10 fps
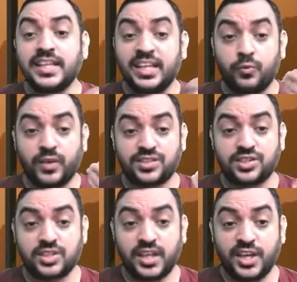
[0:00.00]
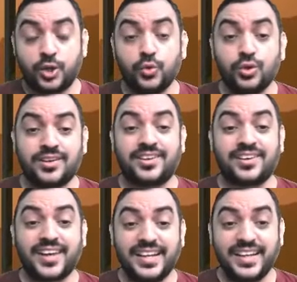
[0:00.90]
the investee to
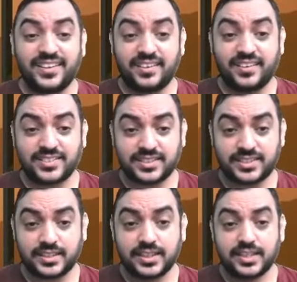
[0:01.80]
credit risk